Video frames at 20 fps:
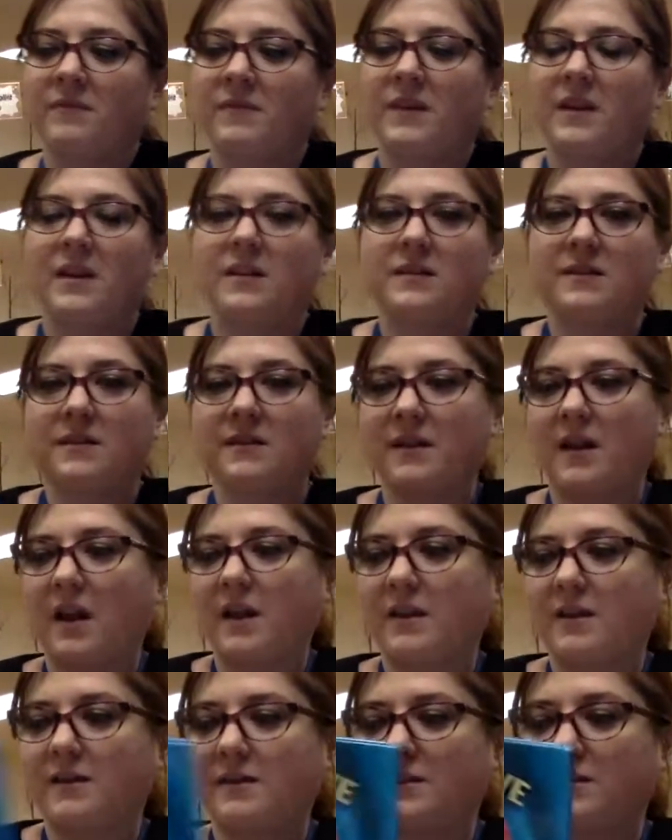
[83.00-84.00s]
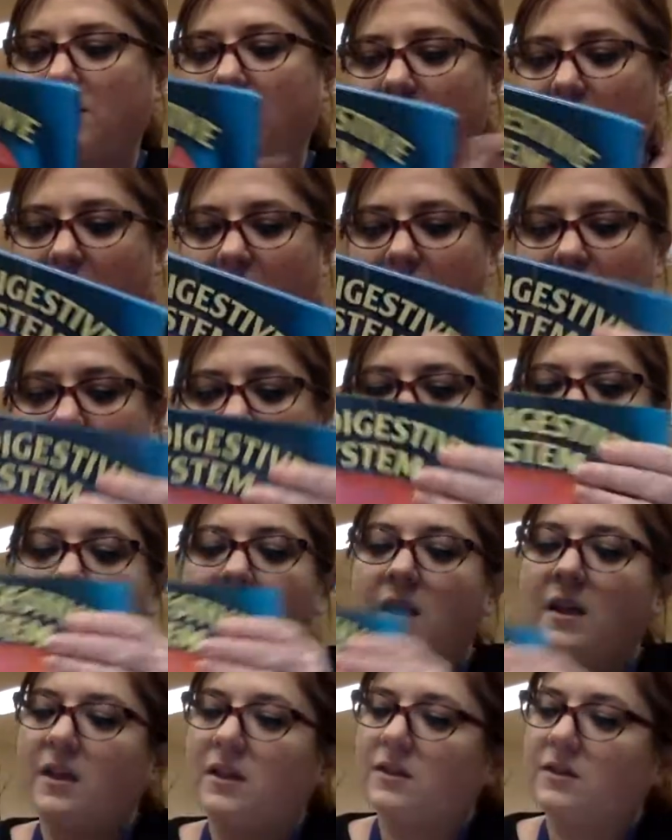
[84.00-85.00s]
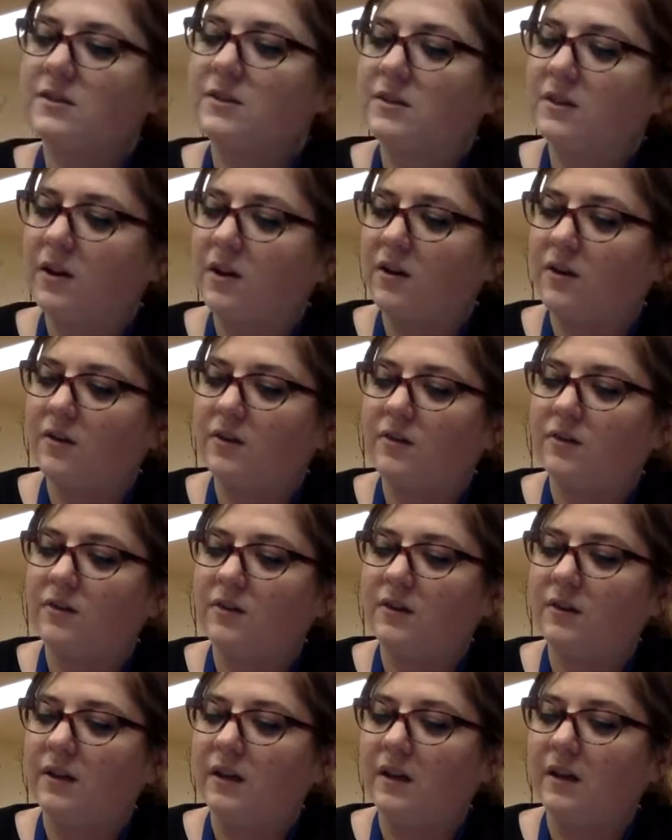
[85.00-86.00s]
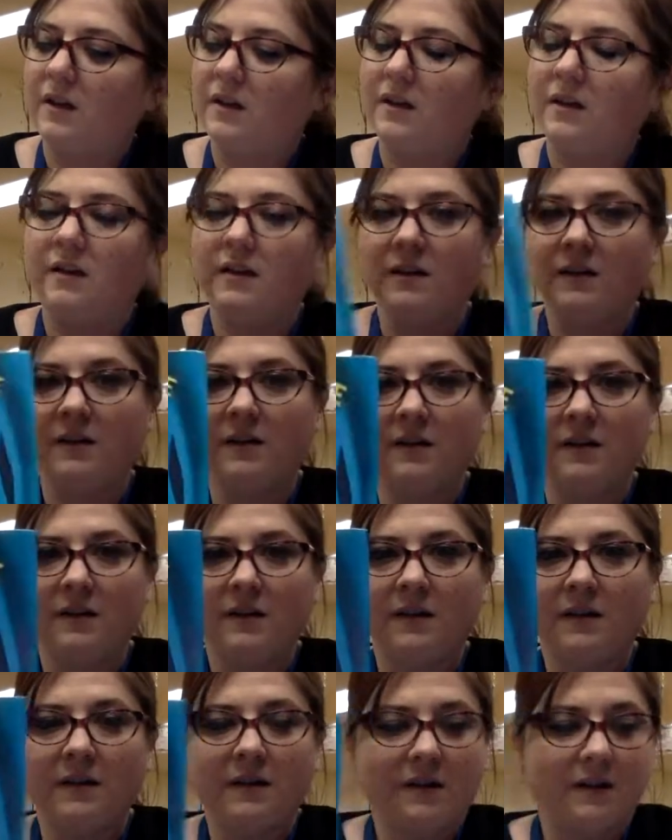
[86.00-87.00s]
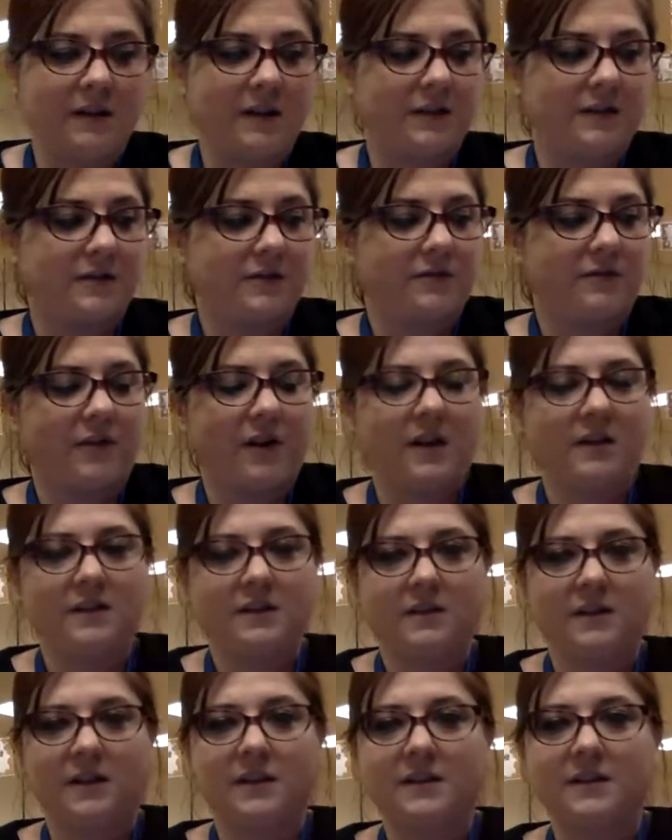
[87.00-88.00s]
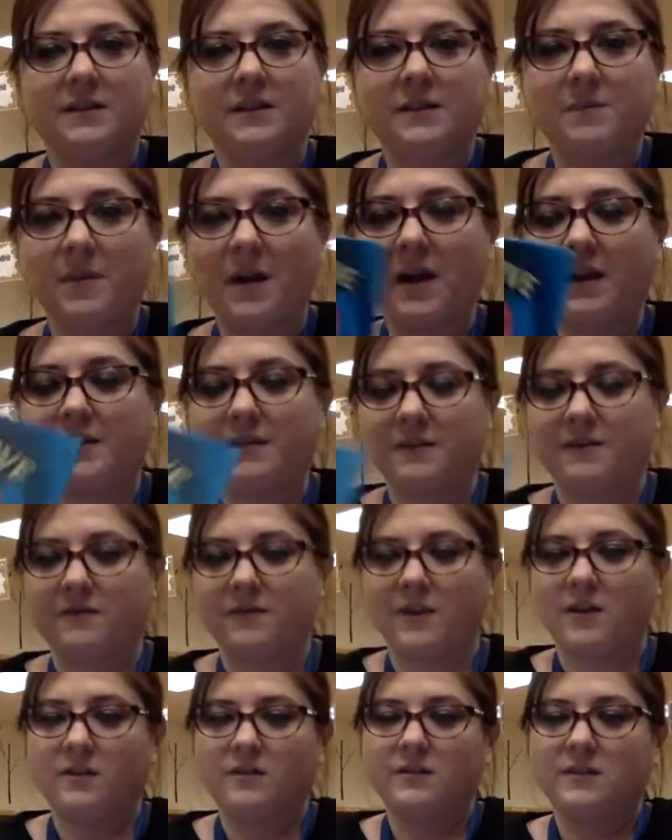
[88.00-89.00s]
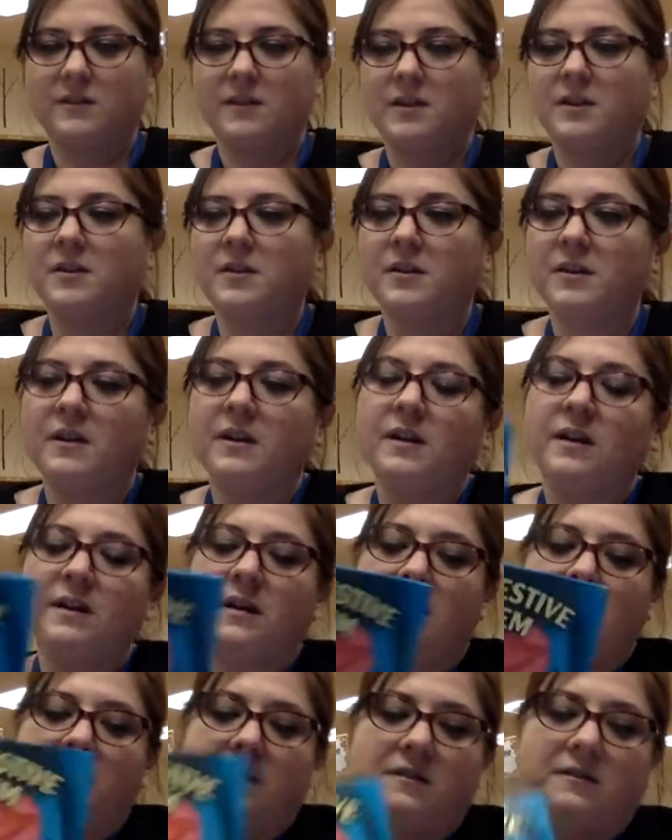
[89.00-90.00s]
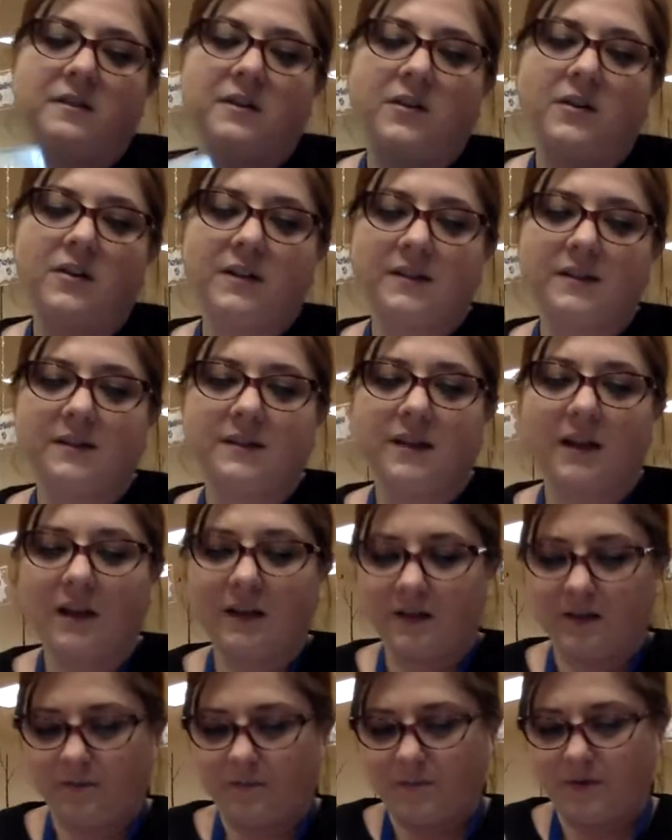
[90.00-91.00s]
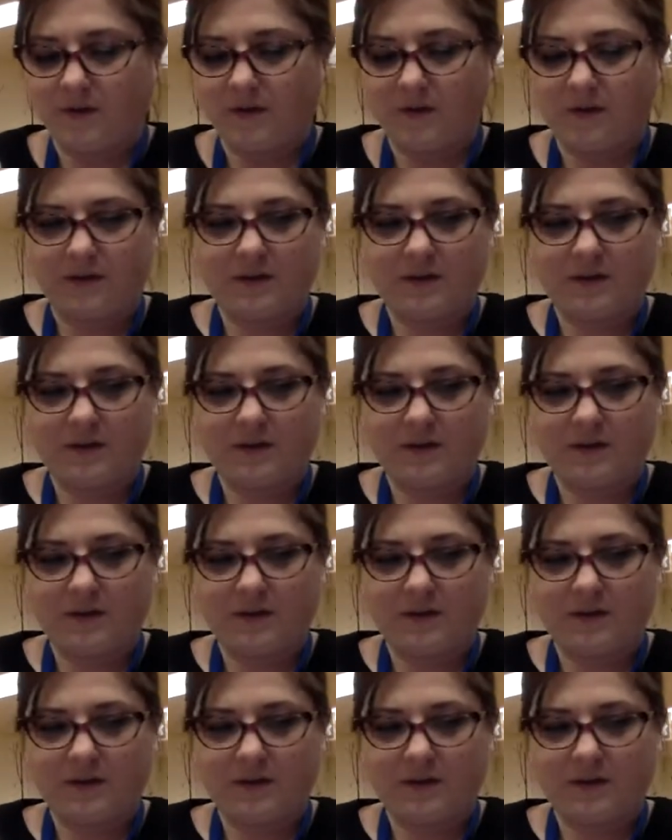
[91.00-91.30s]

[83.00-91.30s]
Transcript: and science, okay? So it's front and the spines of those. Now inside the book,